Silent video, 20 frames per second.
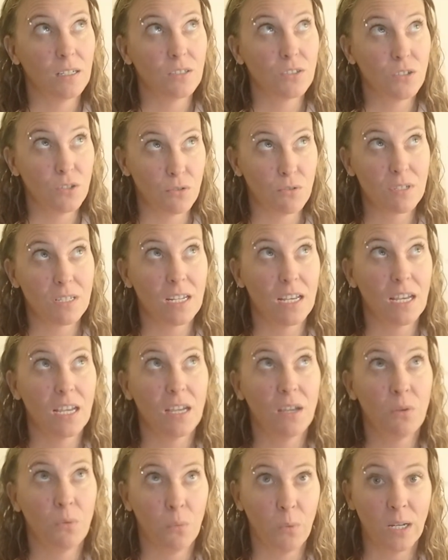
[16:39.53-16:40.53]

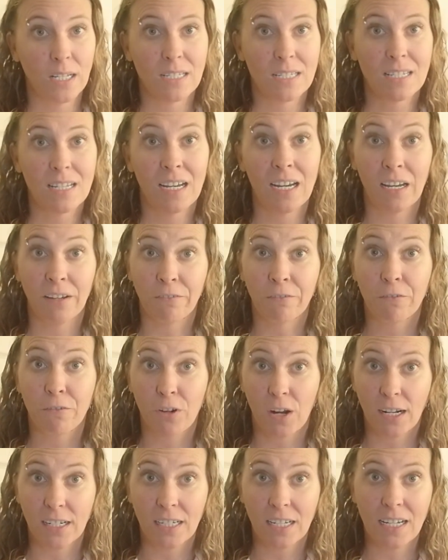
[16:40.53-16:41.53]
Tuesday, Wednesday, and
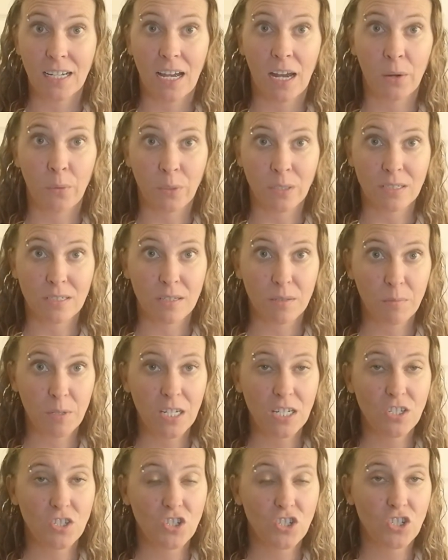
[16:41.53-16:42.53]
Friday I went to the
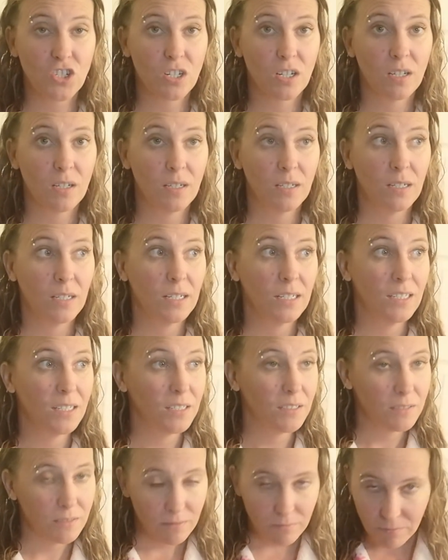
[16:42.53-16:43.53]
beach.
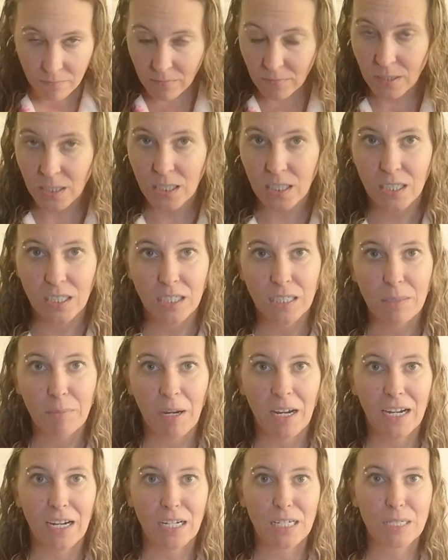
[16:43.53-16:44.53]
Clearly
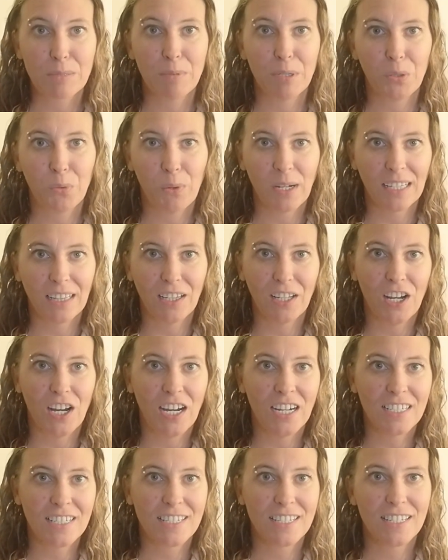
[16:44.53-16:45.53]
my hair has been wet a
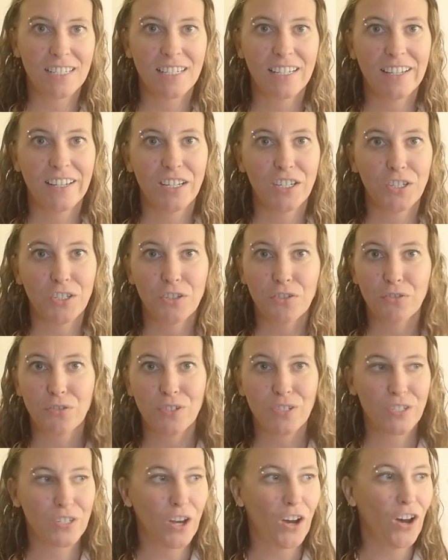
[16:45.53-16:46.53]
lot. You
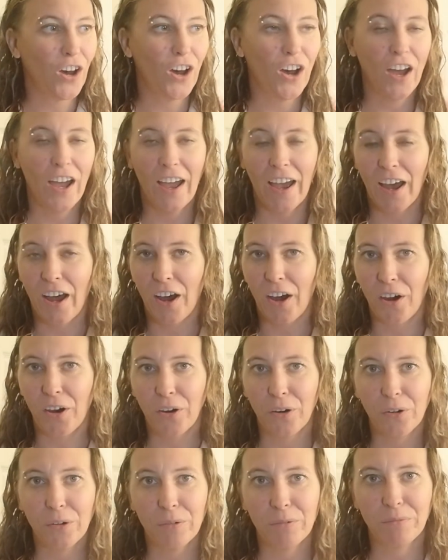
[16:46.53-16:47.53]
saw
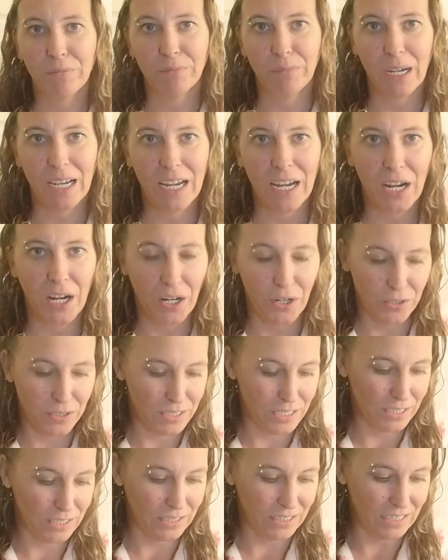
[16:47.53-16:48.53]
how my hair
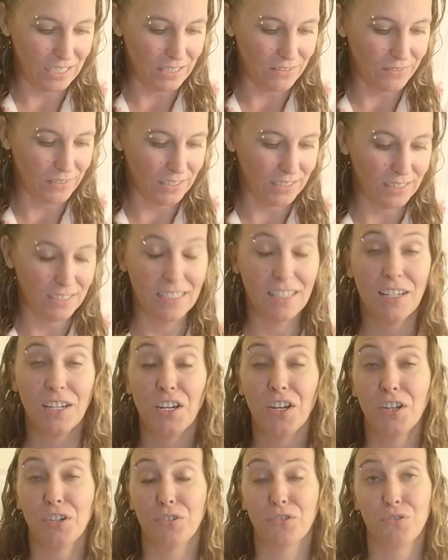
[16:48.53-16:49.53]
didn't even
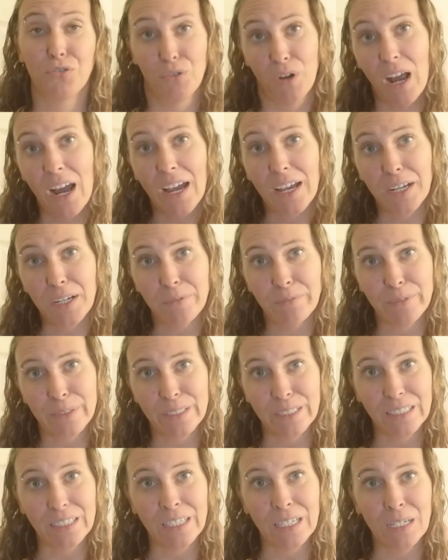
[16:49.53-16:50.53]
dry
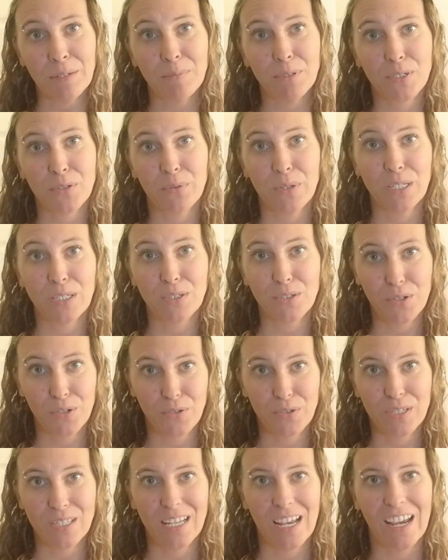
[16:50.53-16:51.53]
completely between
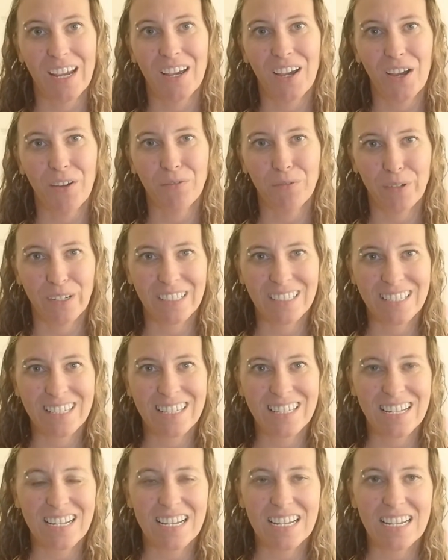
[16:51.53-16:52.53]
Tuesday and
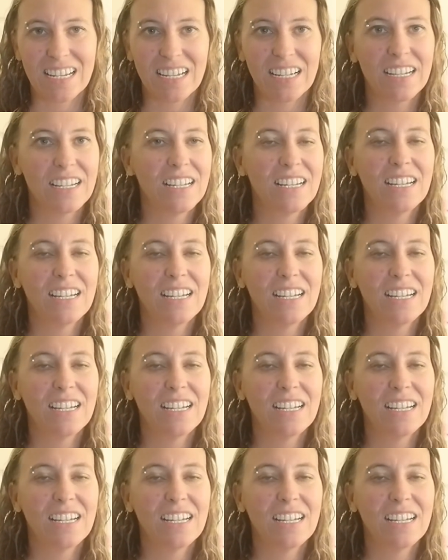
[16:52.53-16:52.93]
Wednesday.